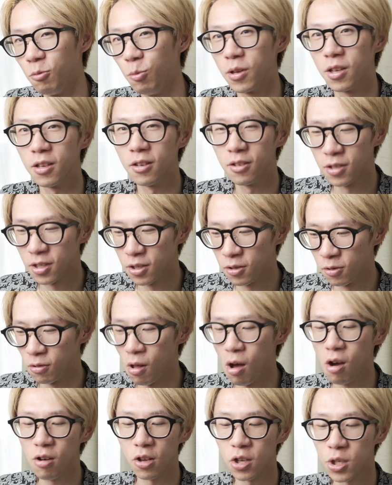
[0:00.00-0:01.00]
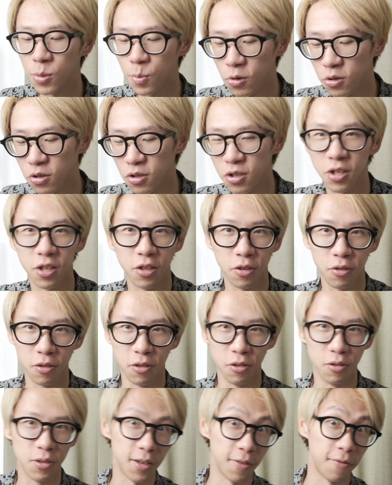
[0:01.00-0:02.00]
when you do long exposures, do you
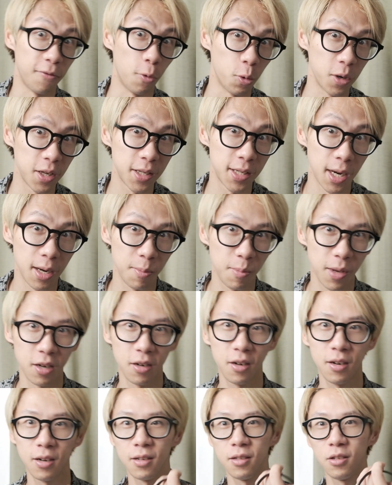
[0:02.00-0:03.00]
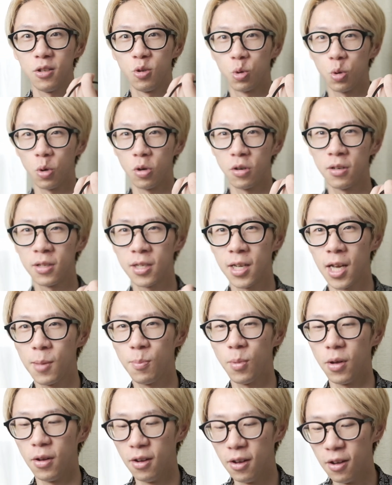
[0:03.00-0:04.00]
use the 40 centimeter shorter
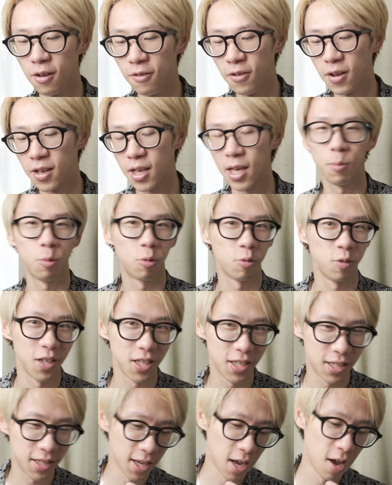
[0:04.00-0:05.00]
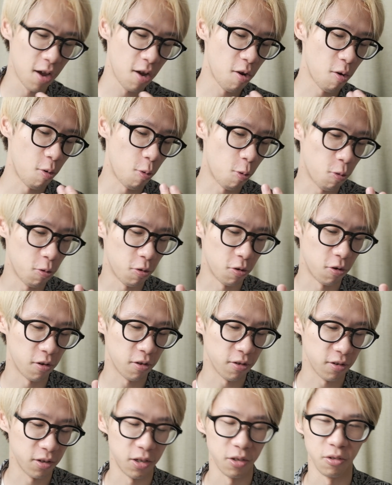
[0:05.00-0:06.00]
type of cable release,
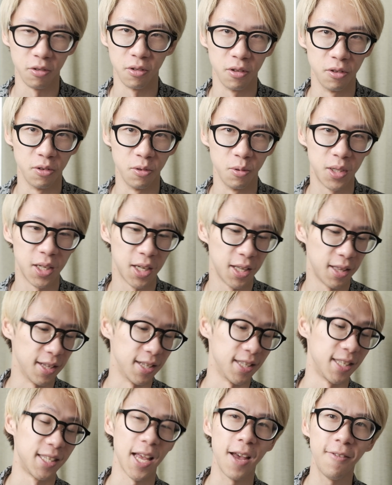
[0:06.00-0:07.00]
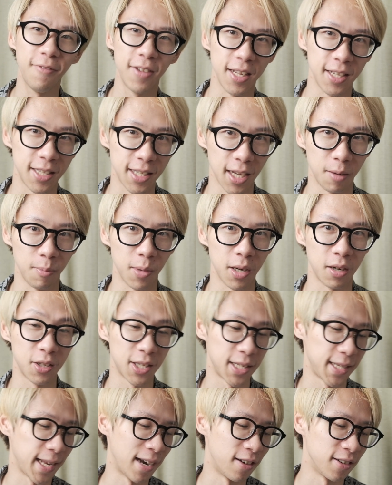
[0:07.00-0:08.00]
or do you use the 70 centimeter
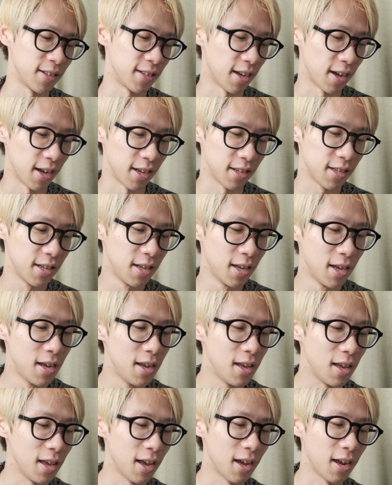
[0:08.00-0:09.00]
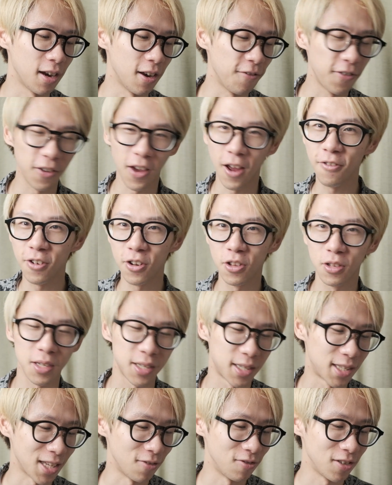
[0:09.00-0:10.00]
standard size? And if you ever use the
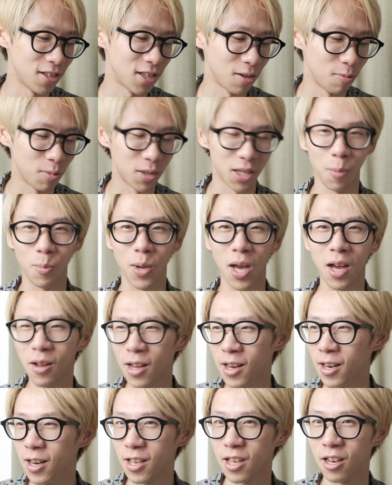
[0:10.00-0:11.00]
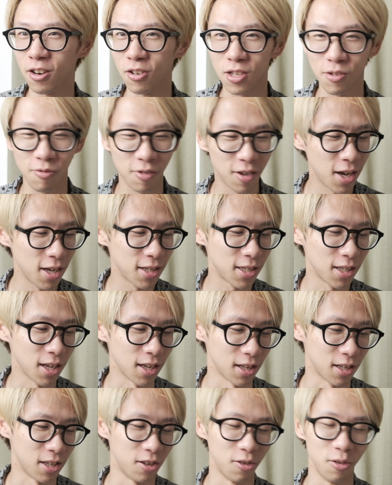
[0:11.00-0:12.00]
70 centimeters, I'm kind of curious of you guys,
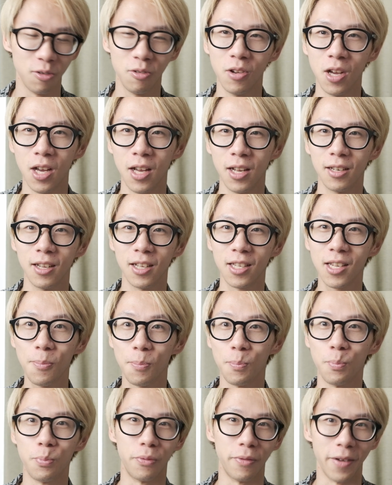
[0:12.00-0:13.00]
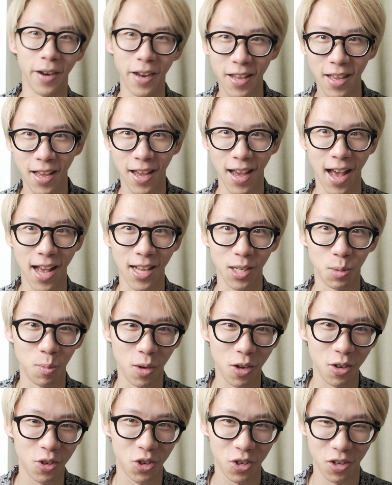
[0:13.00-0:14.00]
like, does it break as
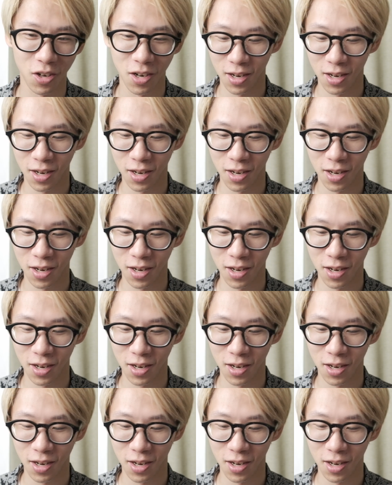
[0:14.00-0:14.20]
much?